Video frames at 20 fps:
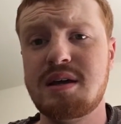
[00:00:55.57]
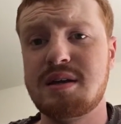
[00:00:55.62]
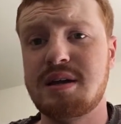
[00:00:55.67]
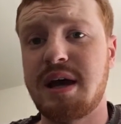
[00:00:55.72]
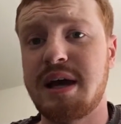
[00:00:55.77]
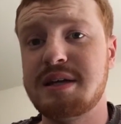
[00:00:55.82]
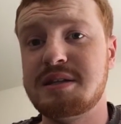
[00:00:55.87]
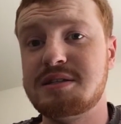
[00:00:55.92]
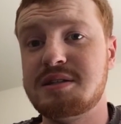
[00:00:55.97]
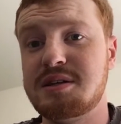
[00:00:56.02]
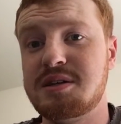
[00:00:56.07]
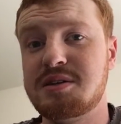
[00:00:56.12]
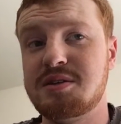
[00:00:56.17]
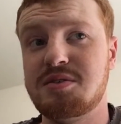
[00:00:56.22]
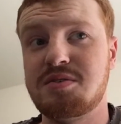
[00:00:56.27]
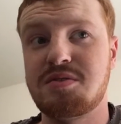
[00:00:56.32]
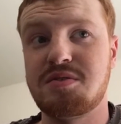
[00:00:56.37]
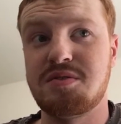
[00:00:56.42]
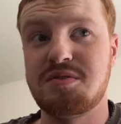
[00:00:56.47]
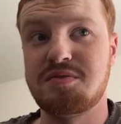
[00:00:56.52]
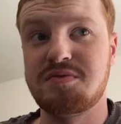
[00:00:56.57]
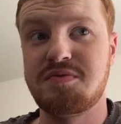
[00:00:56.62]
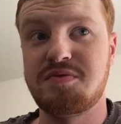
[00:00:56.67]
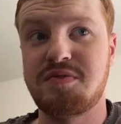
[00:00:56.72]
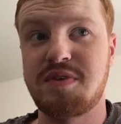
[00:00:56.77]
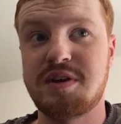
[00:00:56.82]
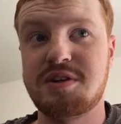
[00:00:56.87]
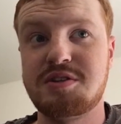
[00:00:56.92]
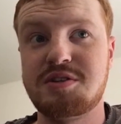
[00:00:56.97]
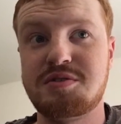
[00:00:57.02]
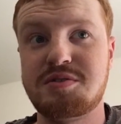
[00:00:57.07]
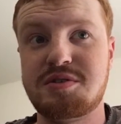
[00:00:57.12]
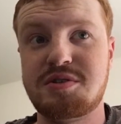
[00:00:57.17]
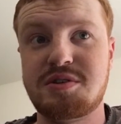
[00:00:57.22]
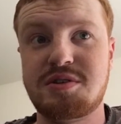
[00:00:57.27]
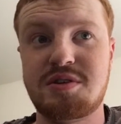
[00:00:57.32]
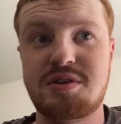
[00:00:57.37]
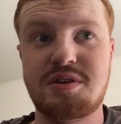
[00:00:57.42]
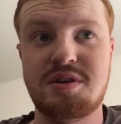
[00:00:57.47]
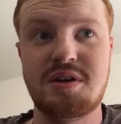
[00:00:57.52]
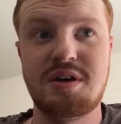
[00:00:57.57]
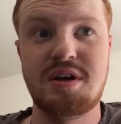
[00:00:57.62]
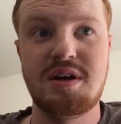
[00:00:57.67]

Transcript: 19-year-old French